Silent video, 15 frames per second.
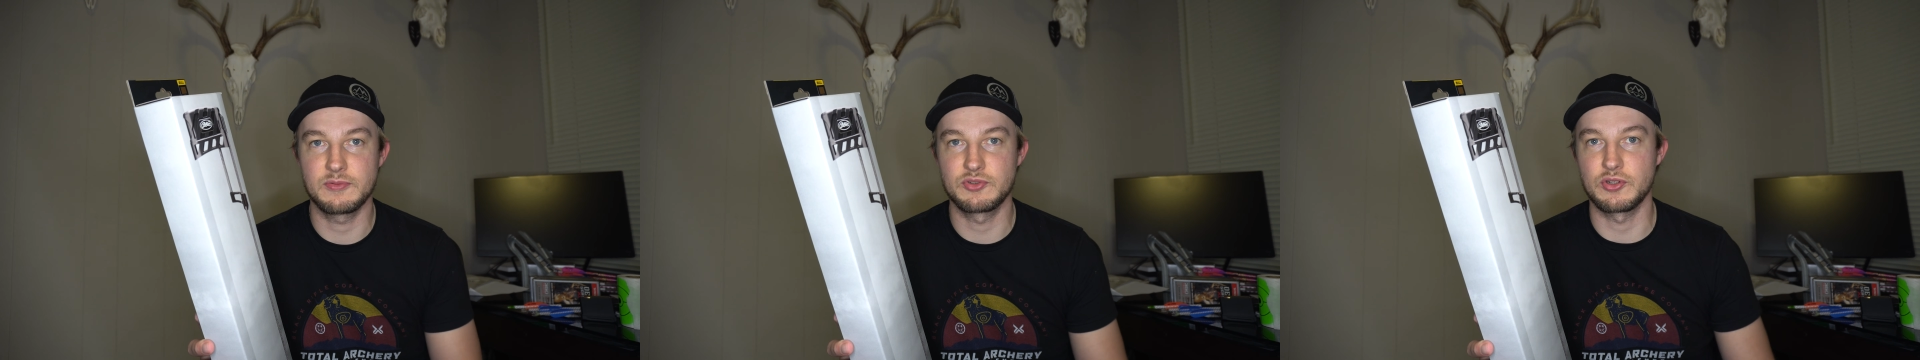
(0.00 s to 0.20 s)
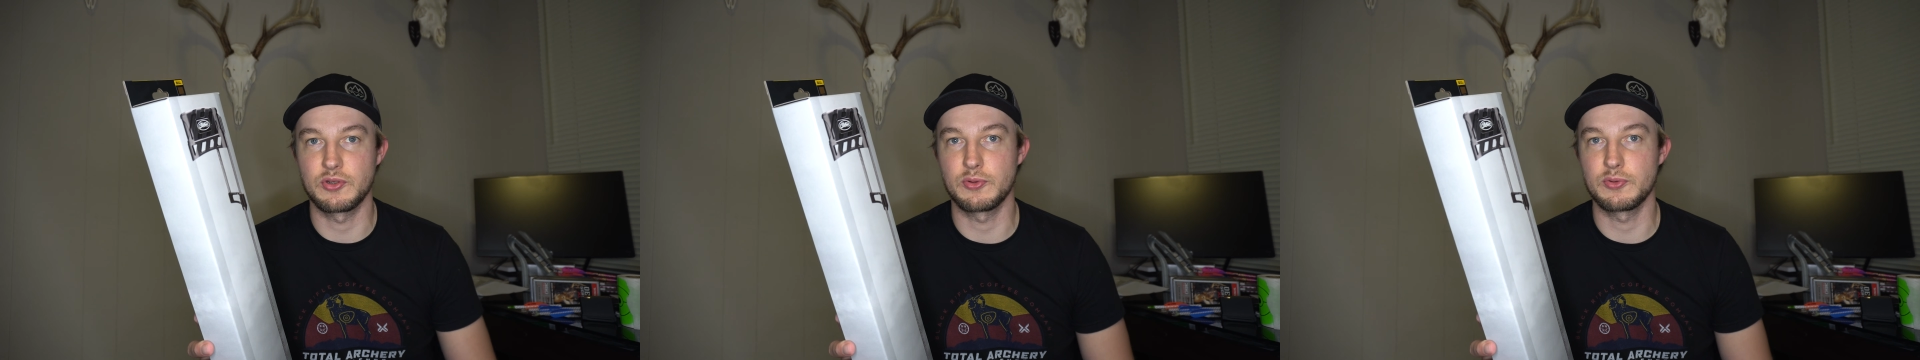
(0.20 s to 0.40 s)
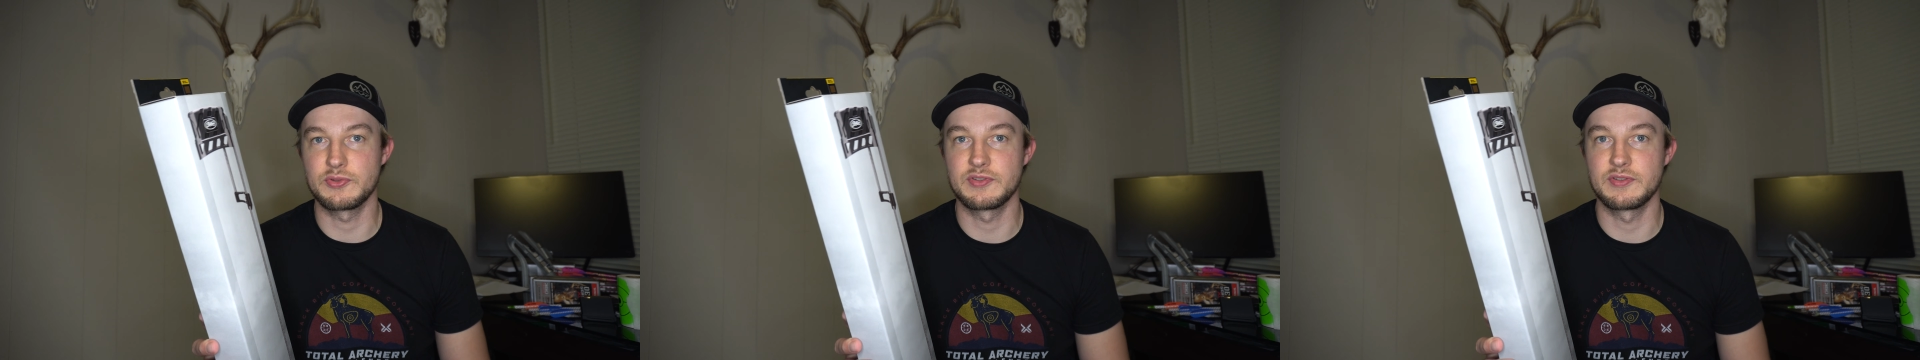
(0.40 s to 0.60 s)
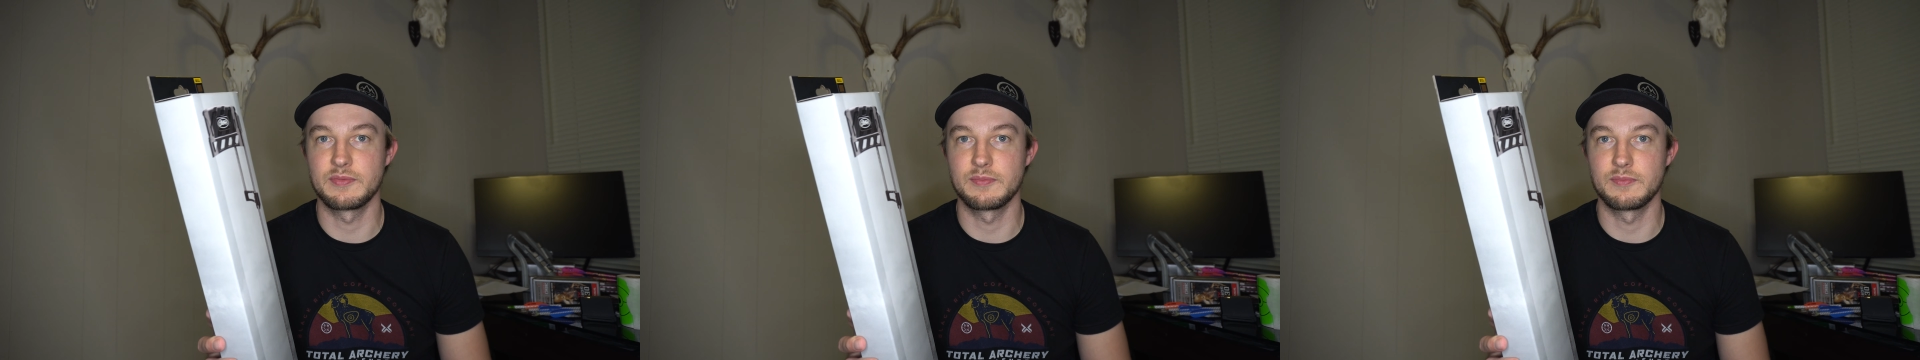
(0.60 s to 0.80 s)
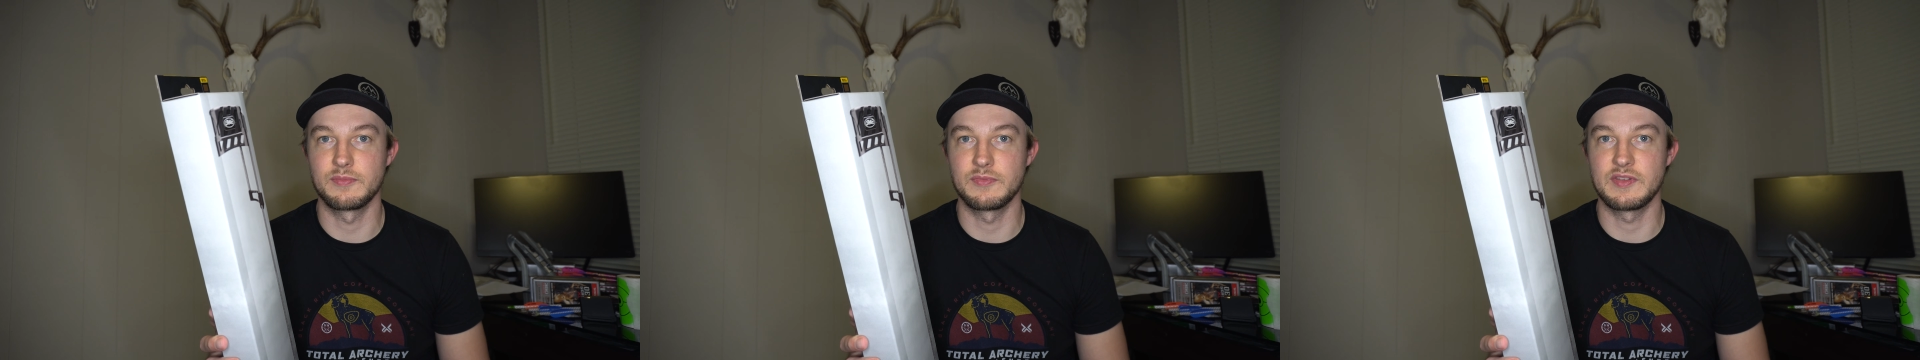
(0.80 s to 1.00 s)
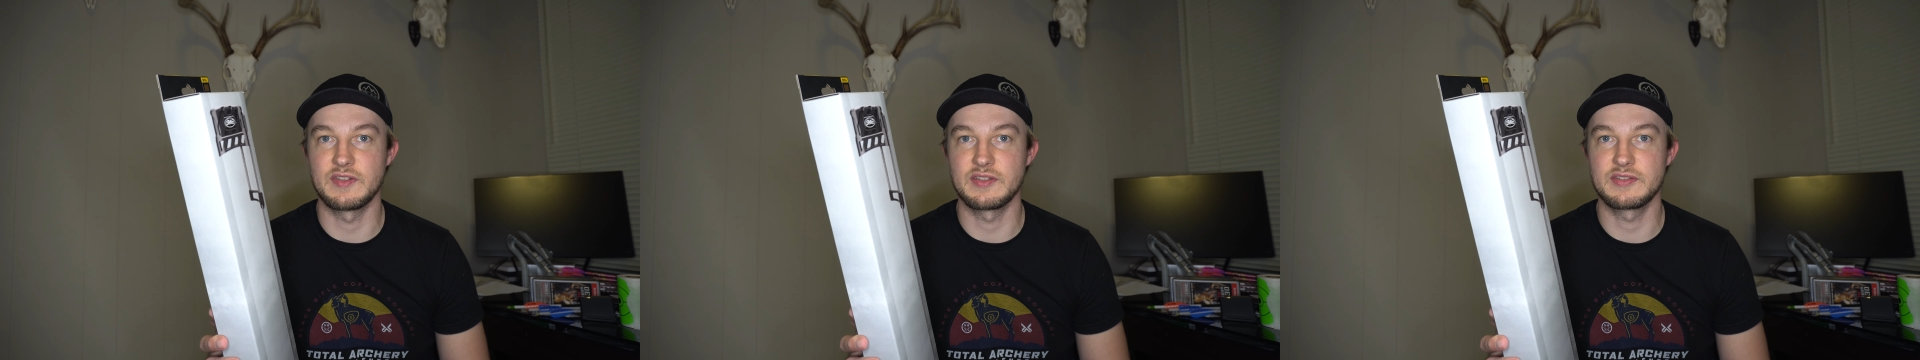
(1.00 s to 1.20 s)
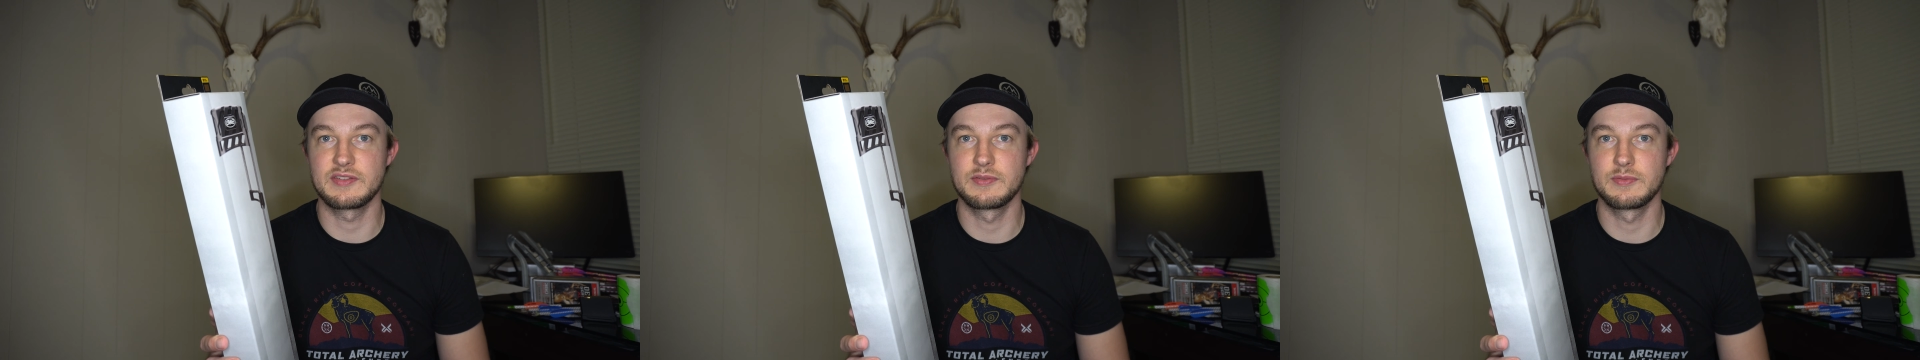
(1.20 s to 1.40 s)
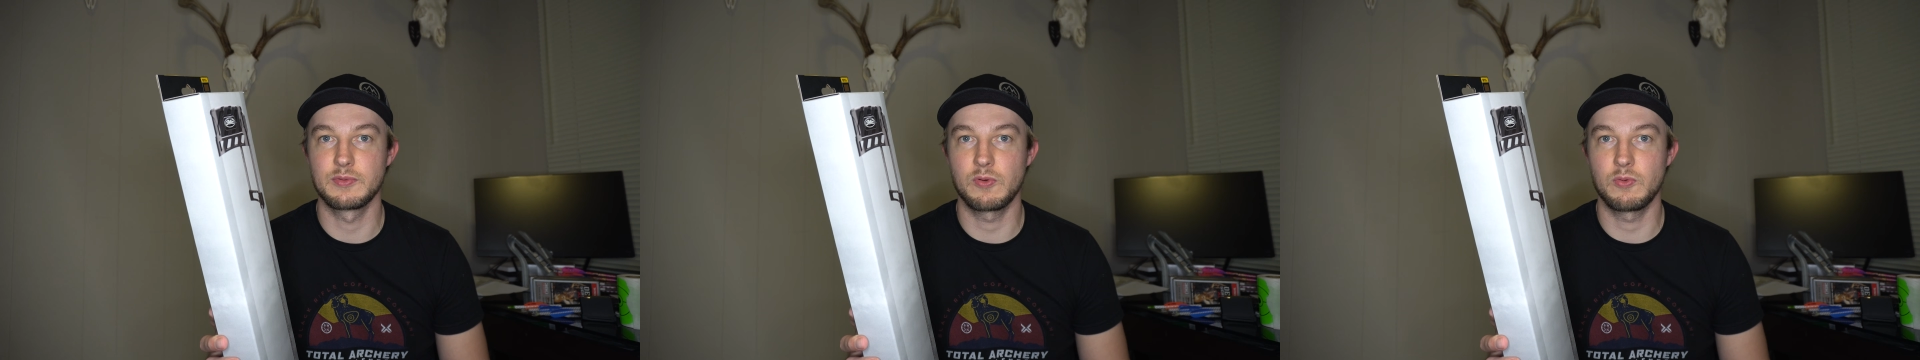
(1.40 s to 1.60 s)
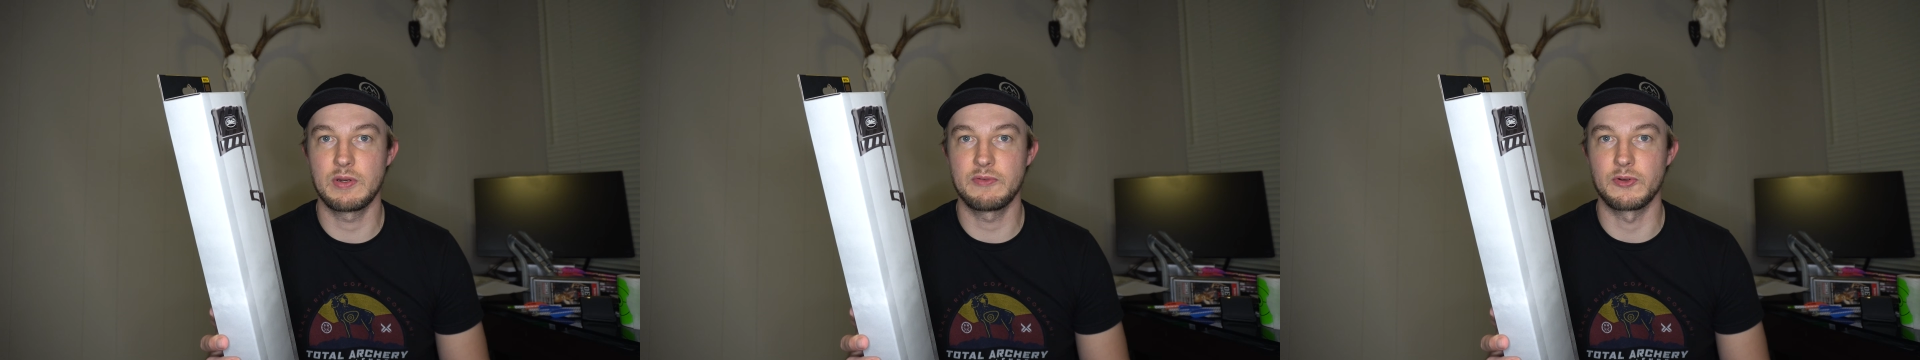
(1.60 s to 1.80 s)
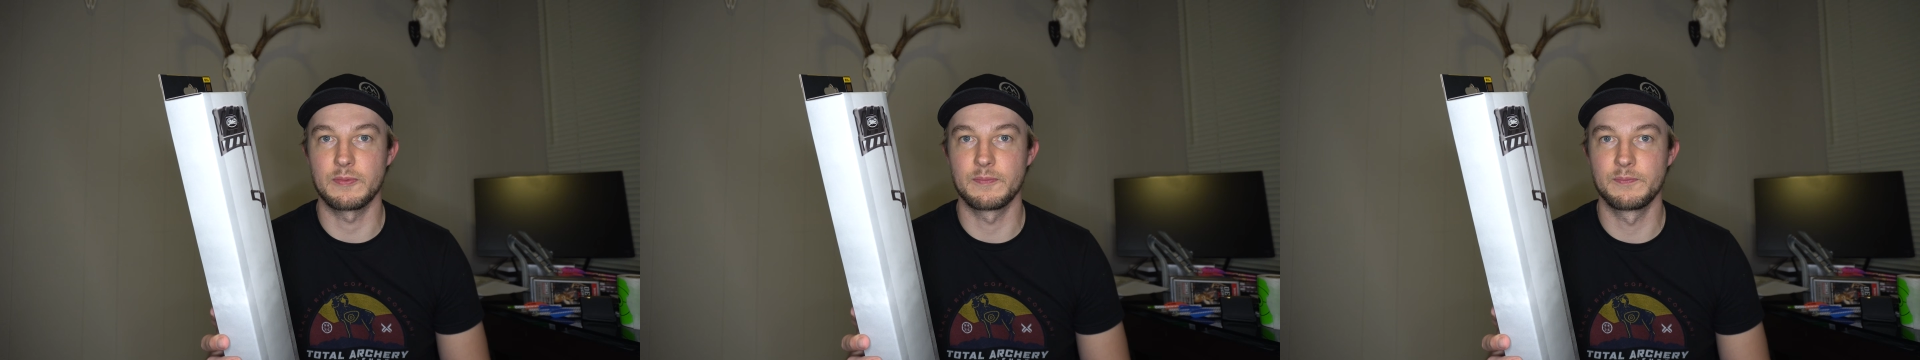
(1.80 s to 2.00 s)
chose this
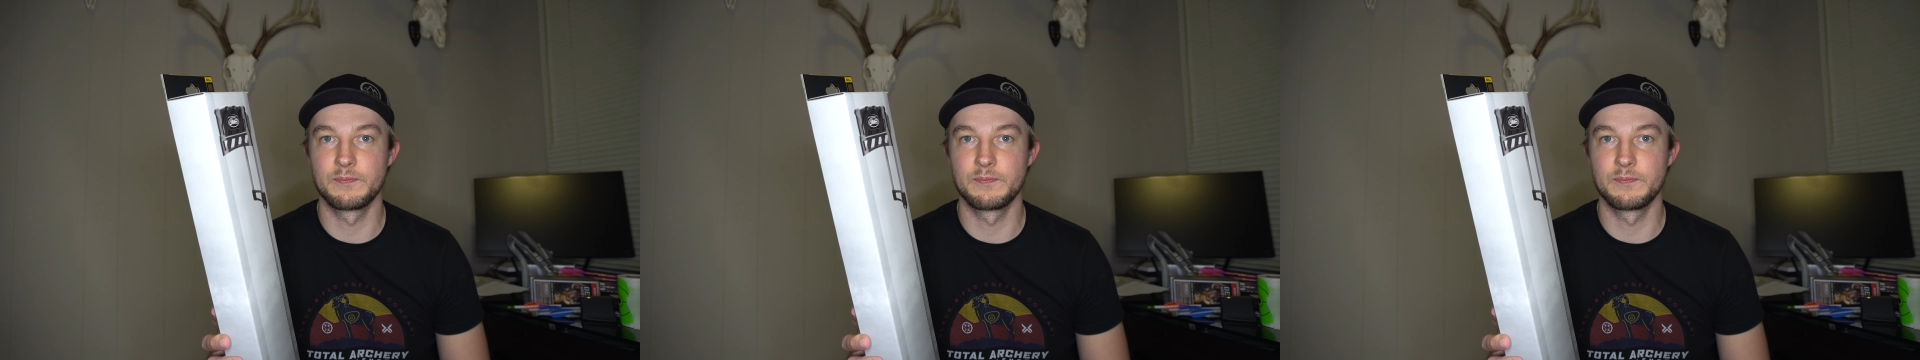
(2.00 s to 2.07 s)
quiver.